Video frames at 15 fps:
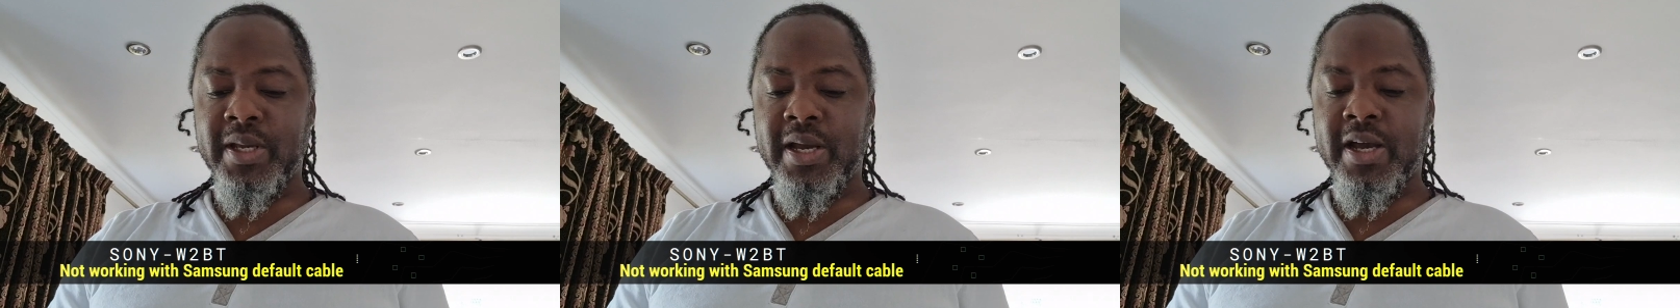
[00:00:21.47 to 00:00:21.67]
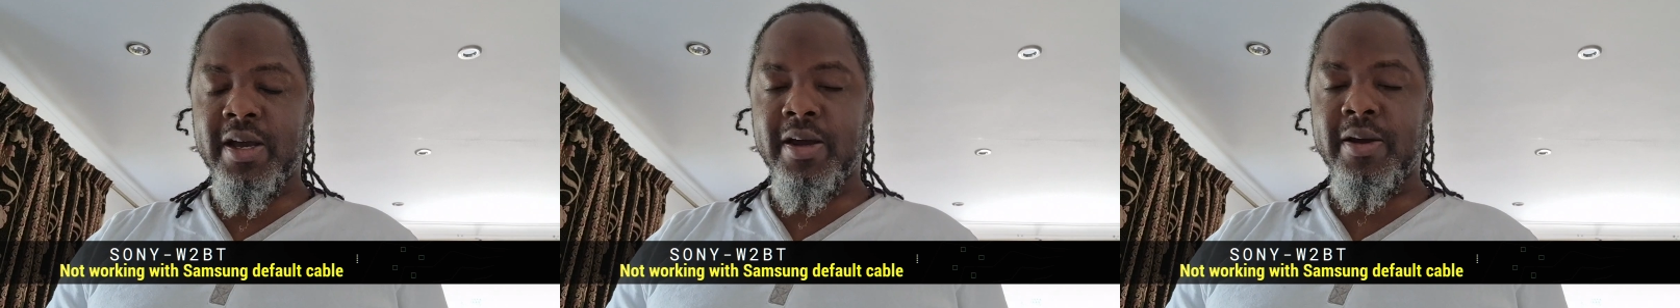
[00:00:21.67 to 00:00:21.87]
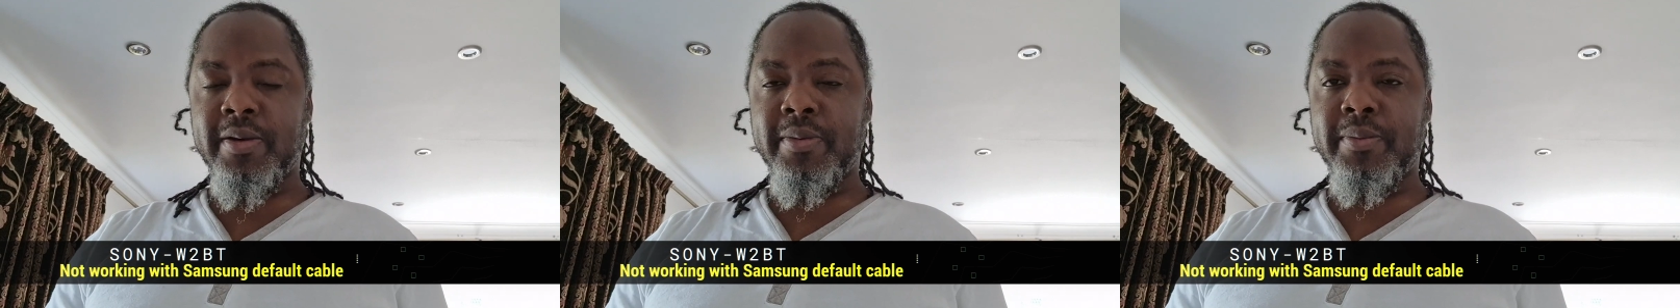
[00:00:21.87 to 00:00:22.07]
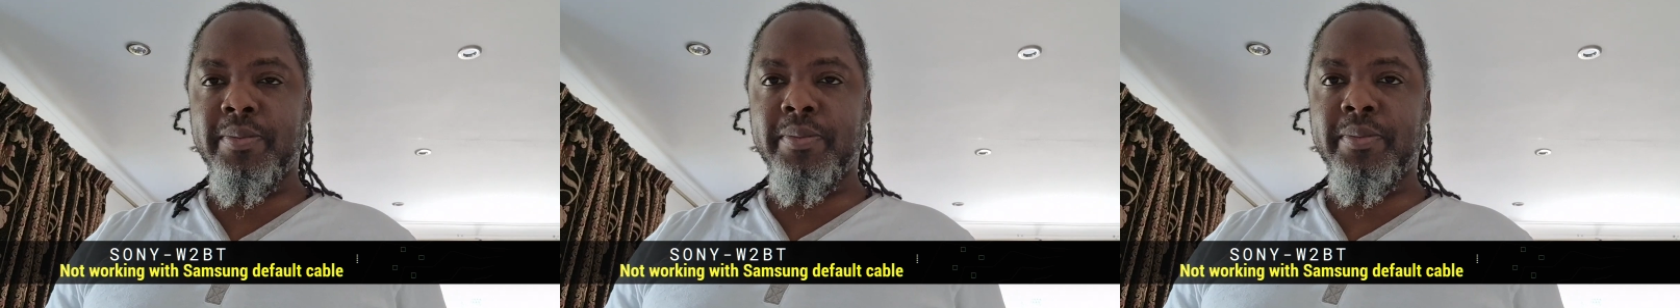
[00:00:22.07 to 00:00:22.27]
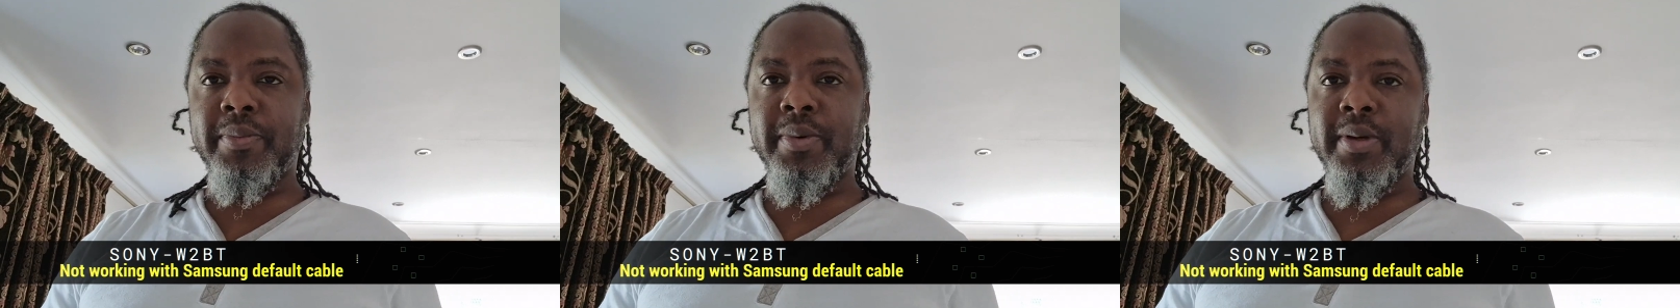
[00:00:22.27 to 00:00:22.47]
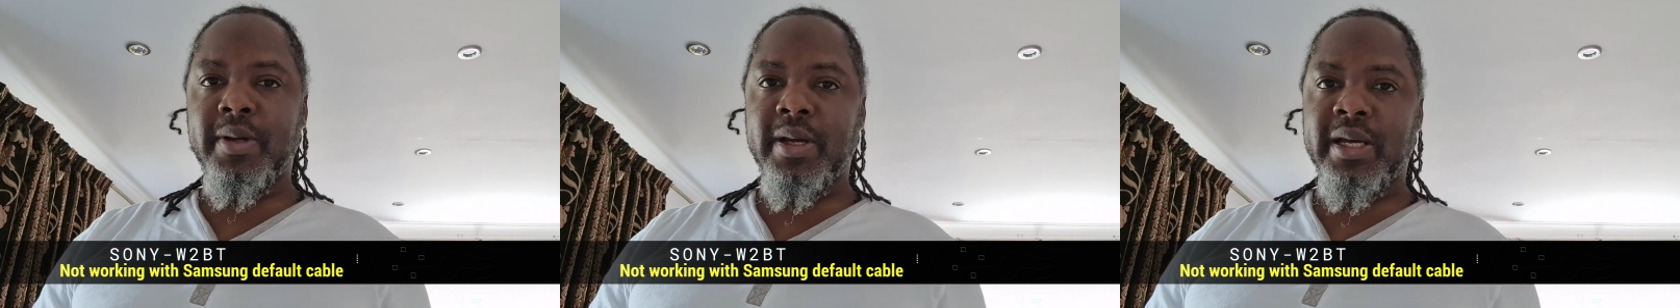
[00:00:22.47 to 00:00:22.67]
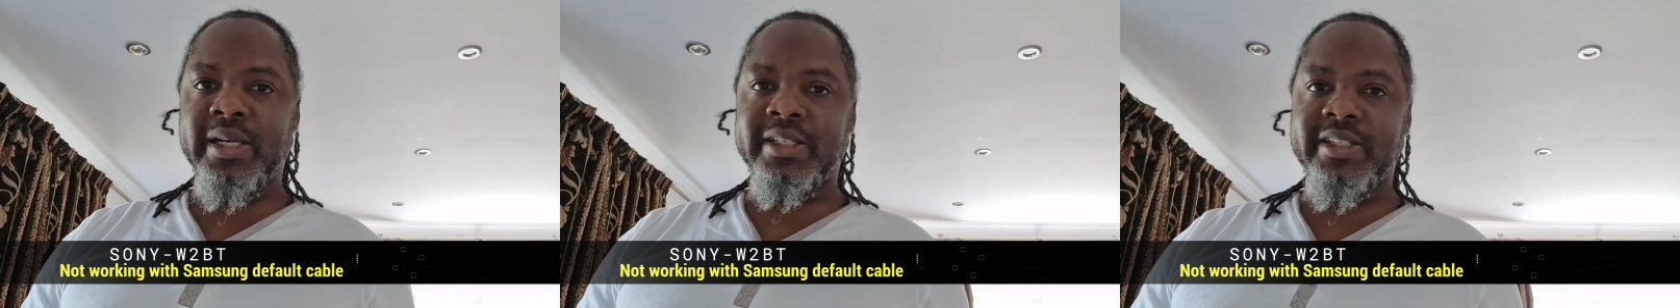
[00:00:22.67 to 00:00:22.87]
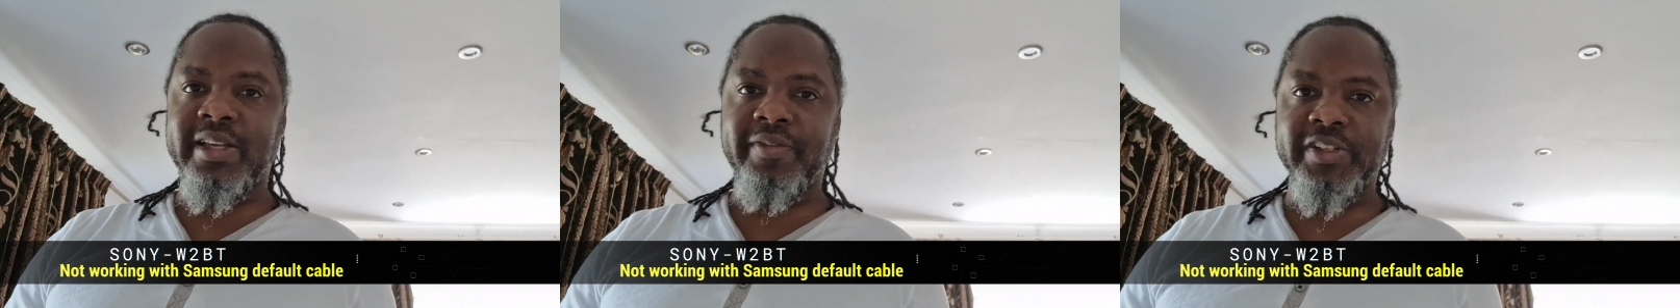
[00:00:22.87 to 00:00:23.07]
I
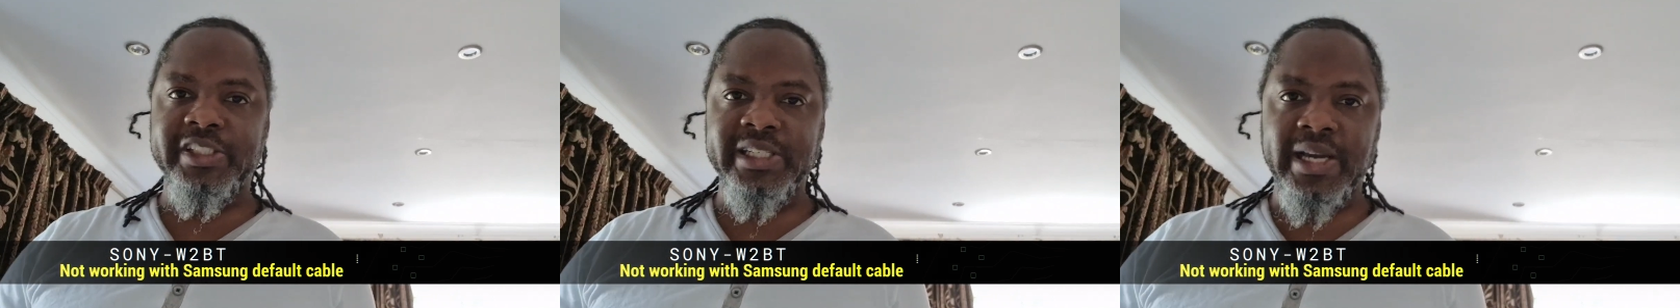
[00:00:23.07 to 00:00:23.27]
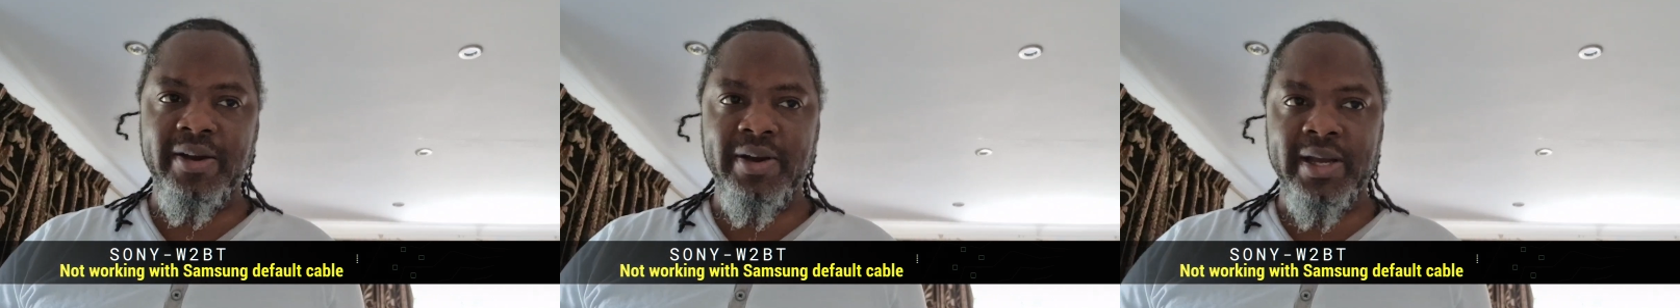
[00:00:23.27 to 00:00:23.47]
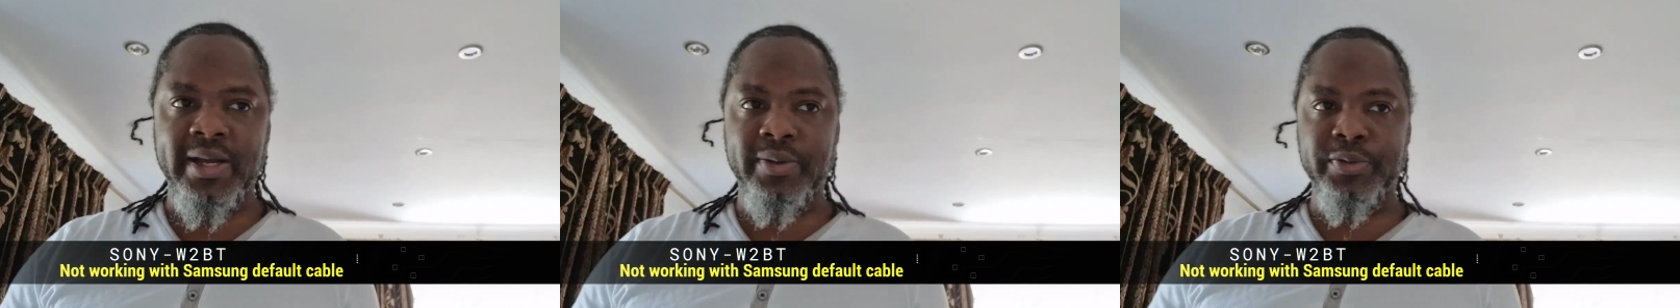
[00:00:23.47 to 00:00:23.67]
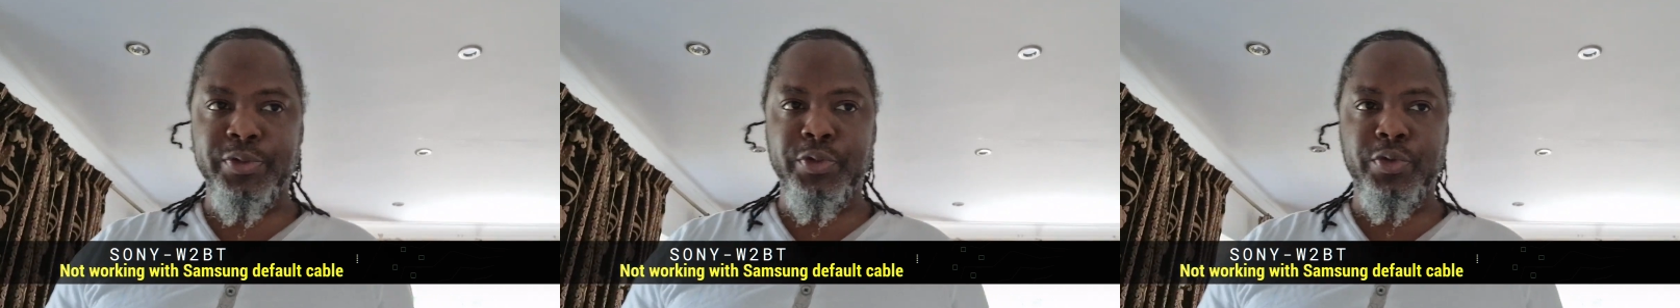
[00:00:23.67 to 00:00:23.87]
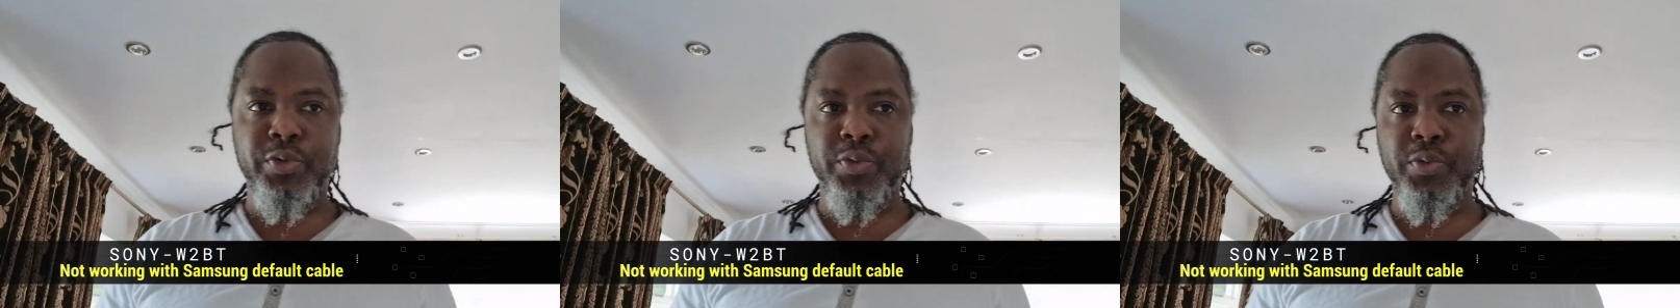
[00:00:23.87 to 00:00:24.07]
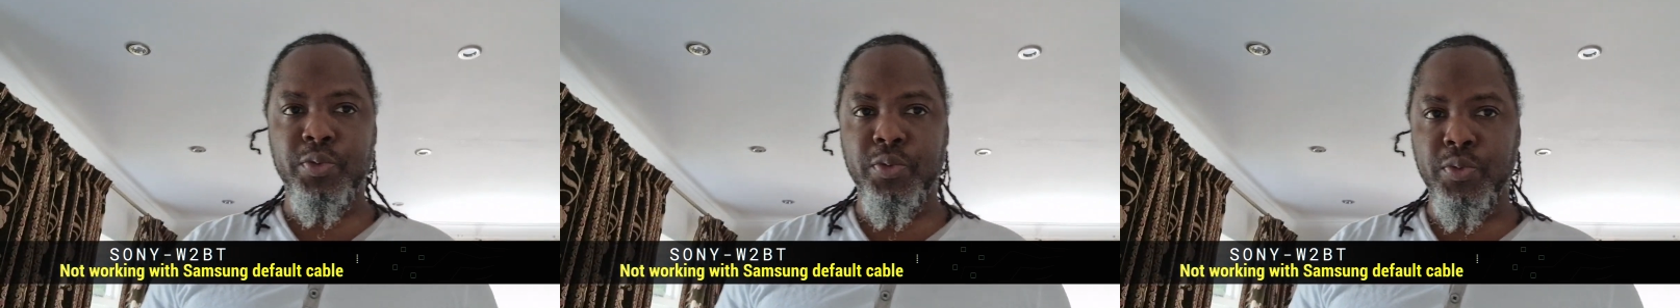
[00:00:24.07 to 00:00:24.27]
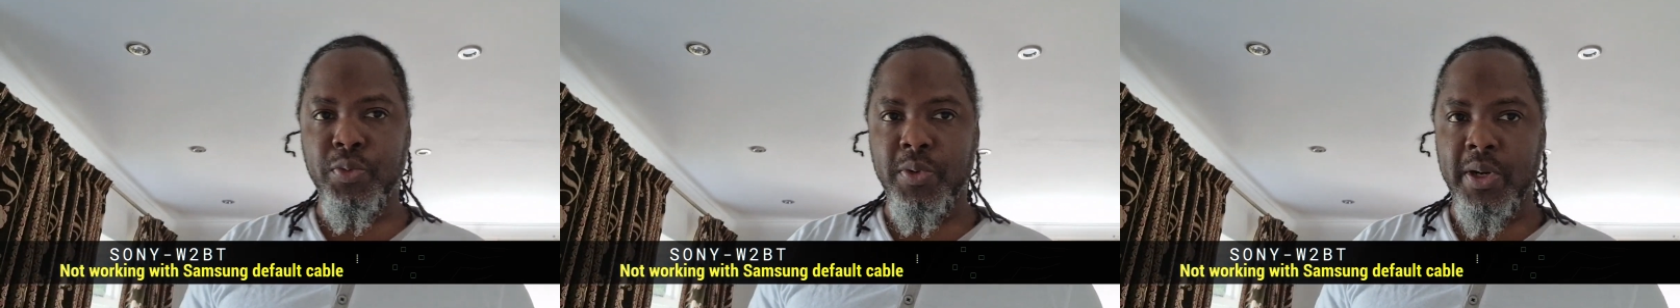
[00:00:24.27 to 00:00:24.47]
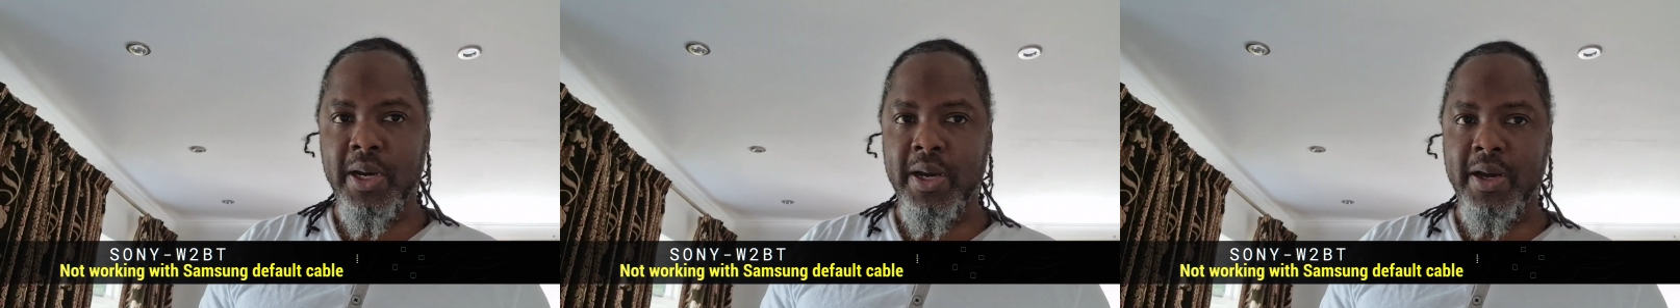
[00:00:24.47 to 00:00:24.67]
need to give a shout out to